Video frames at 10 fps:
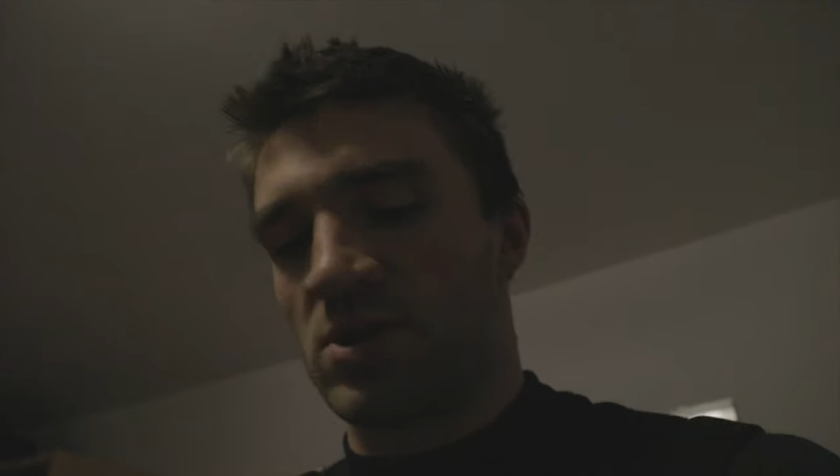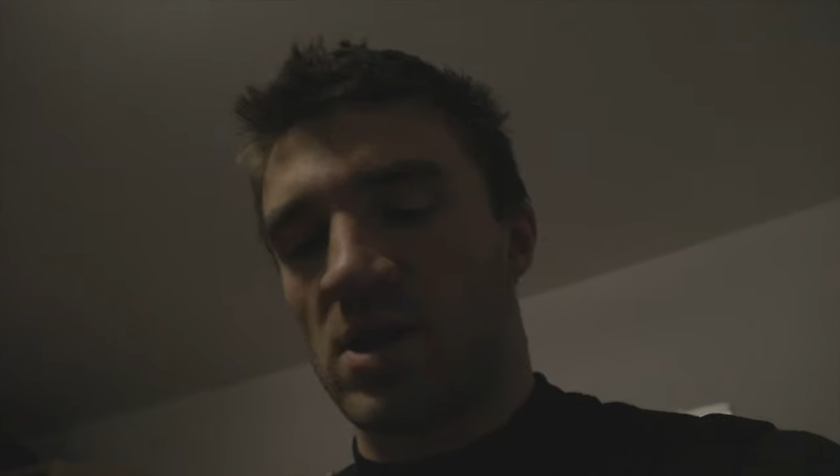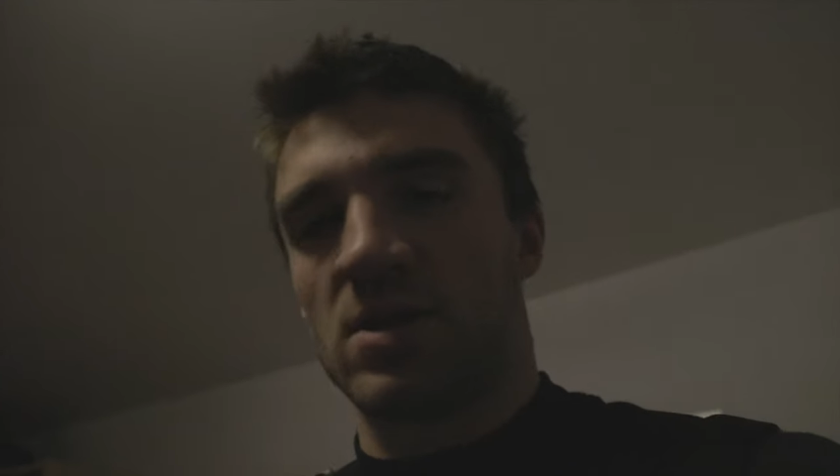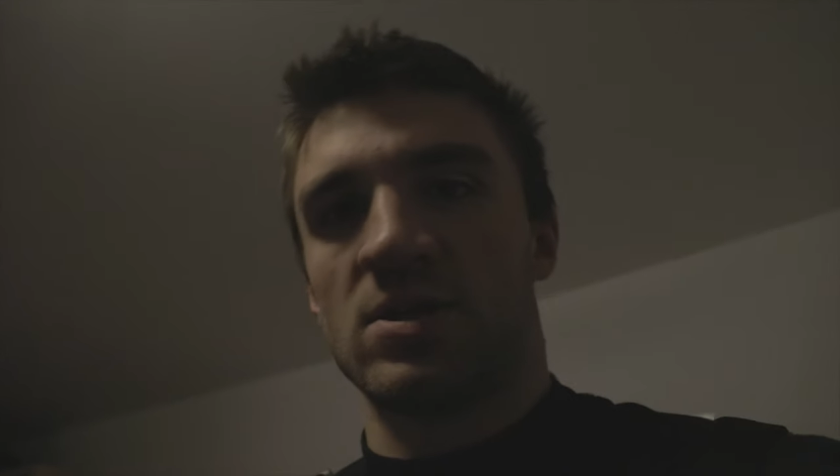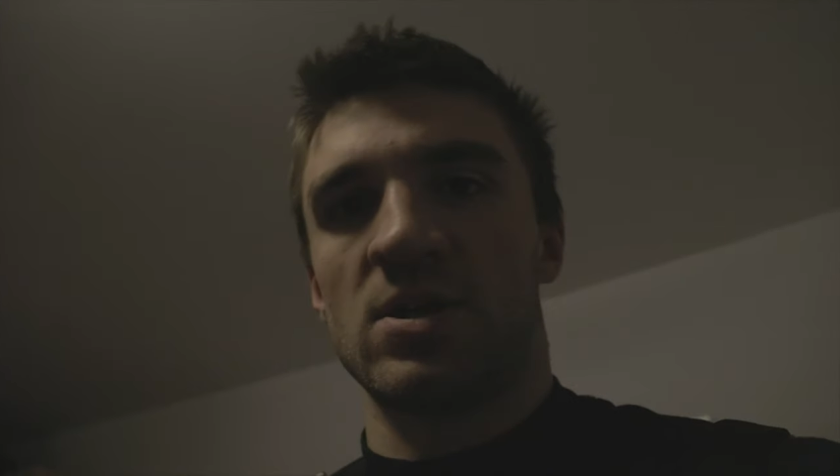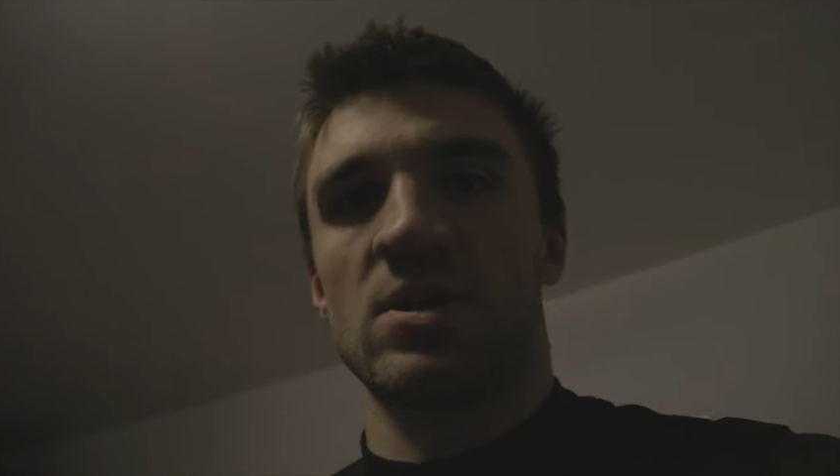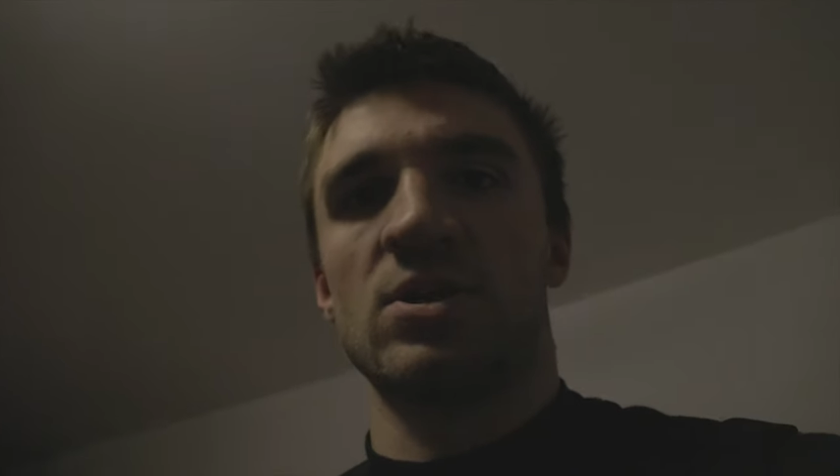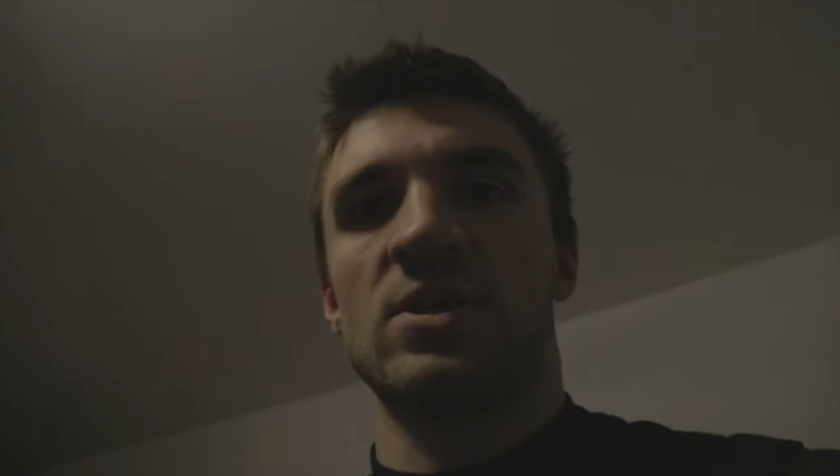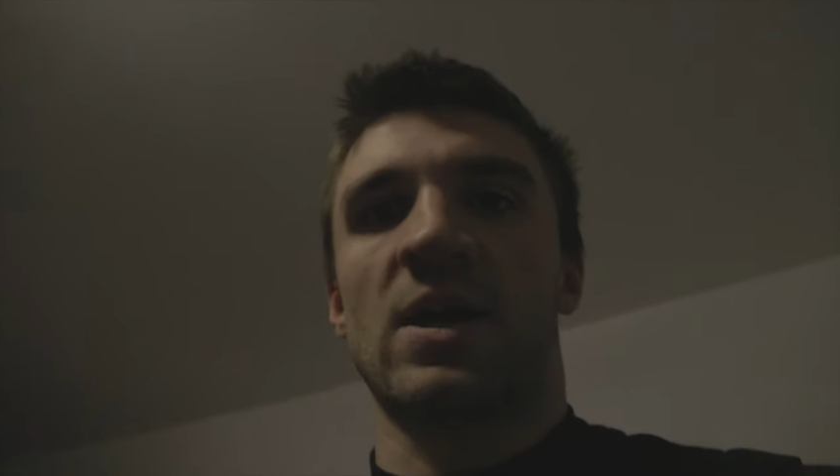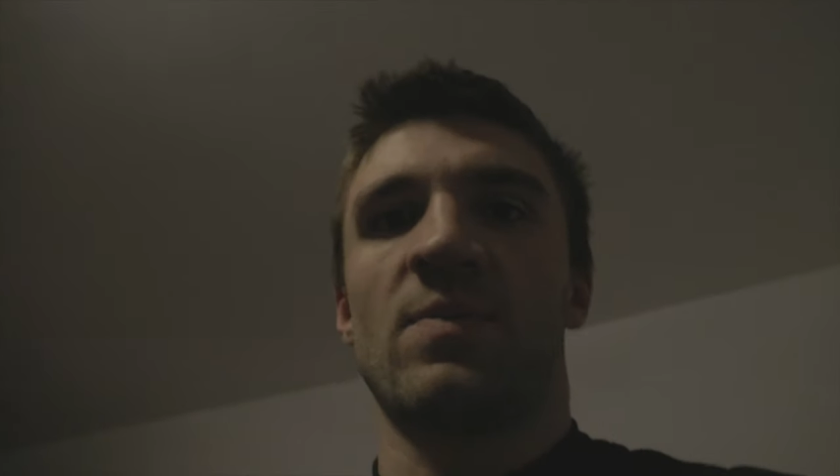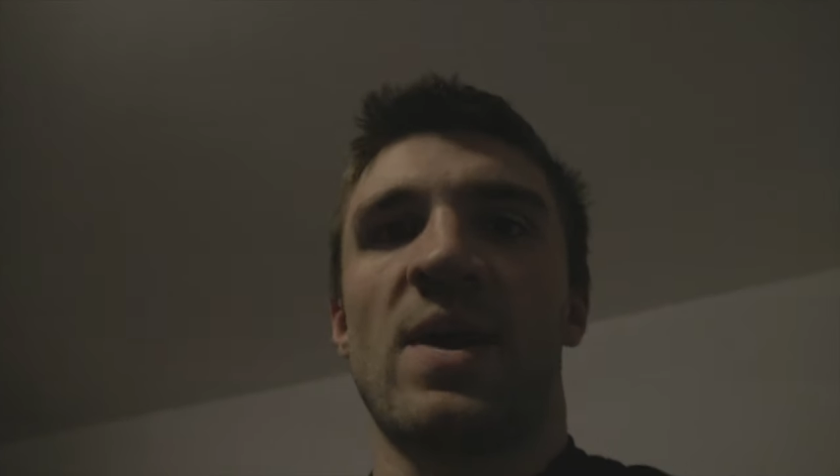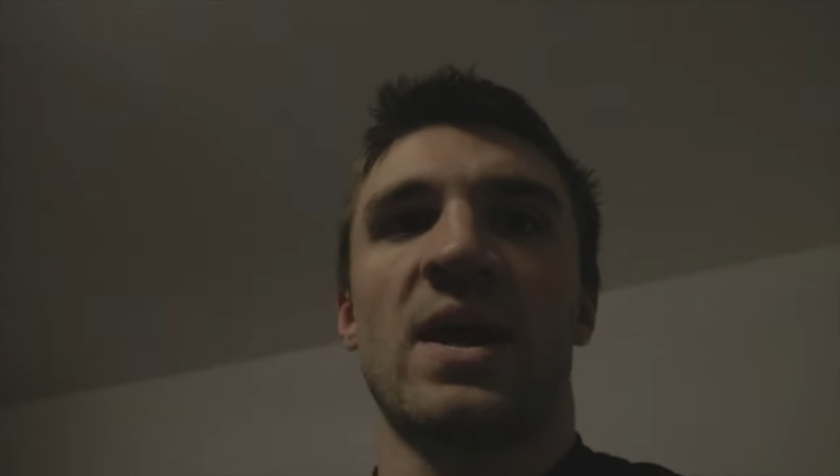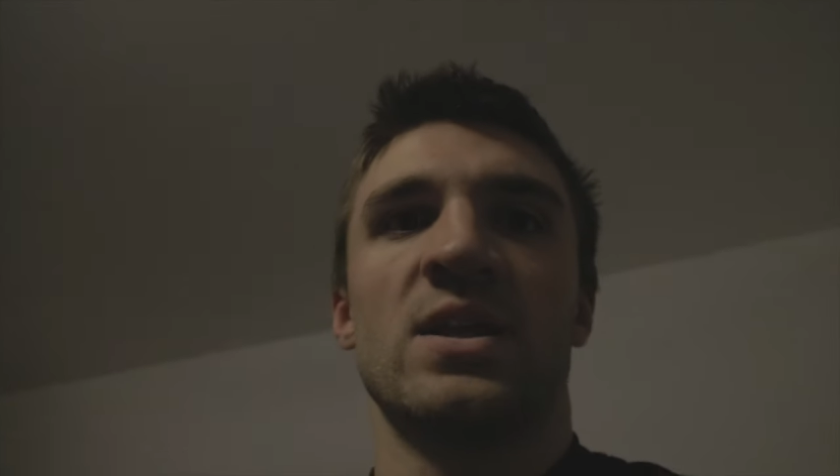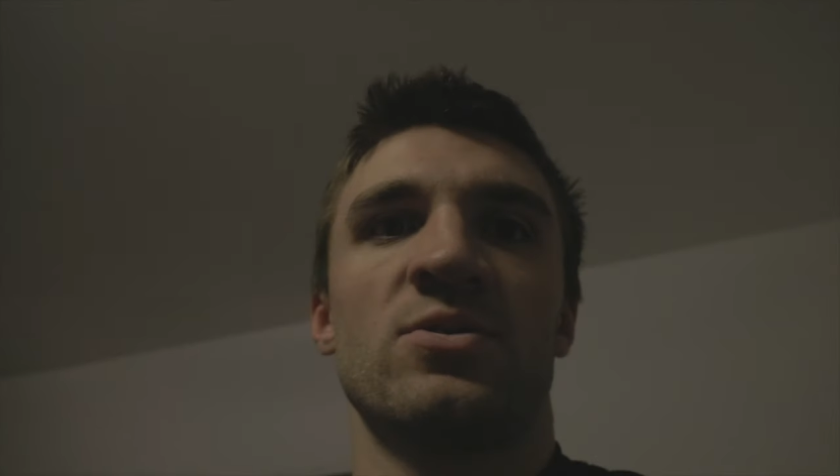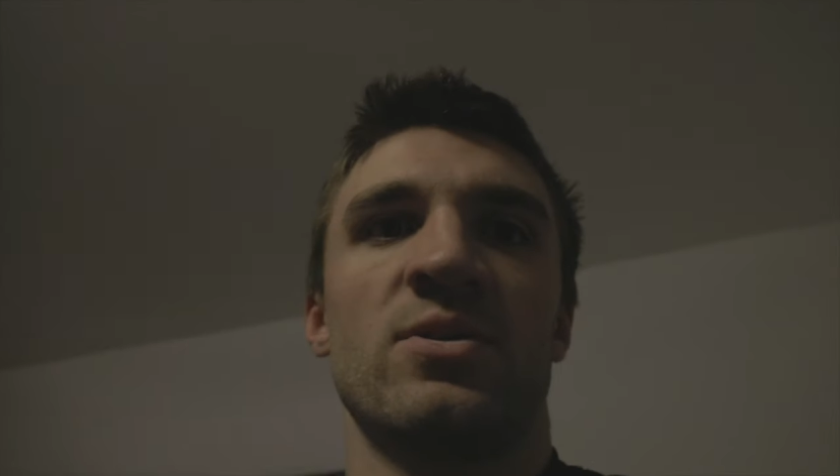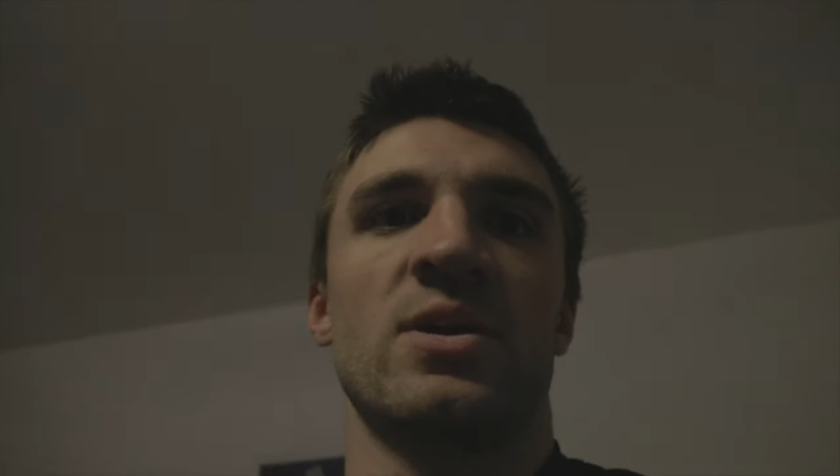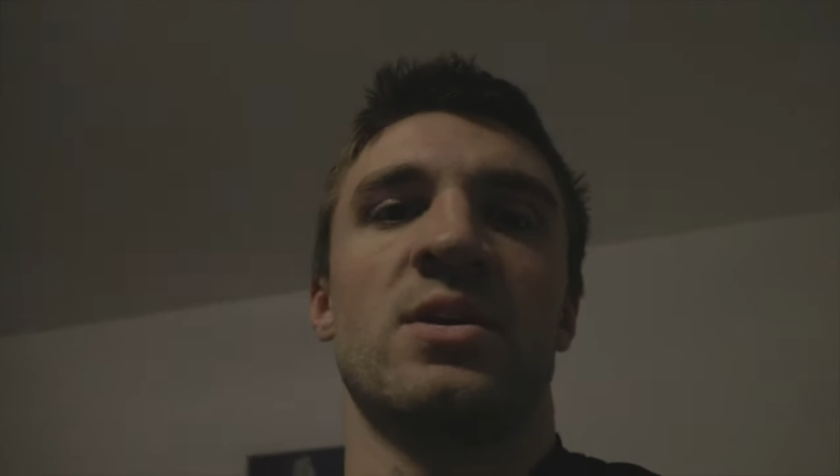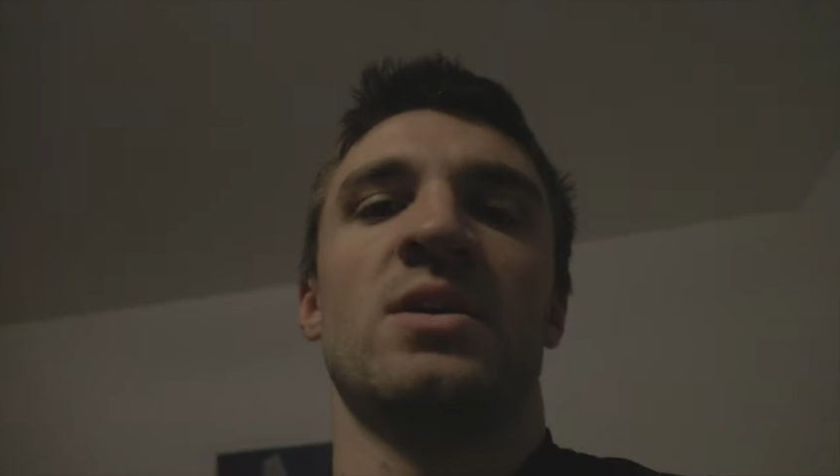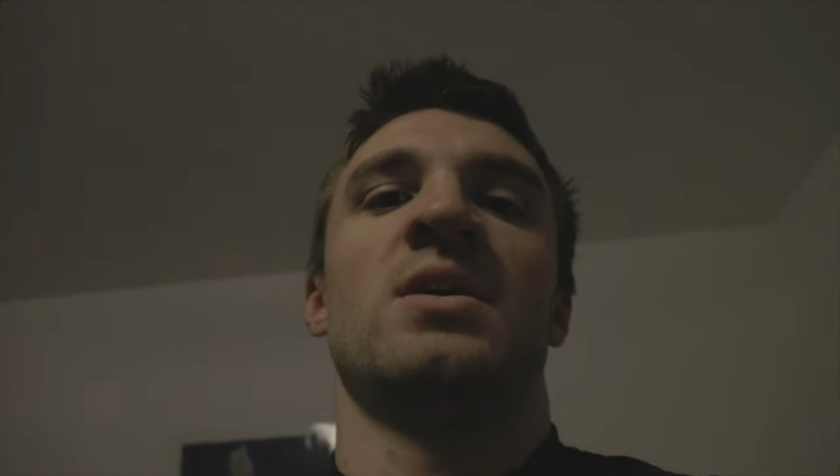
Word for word: turns just to get back into it.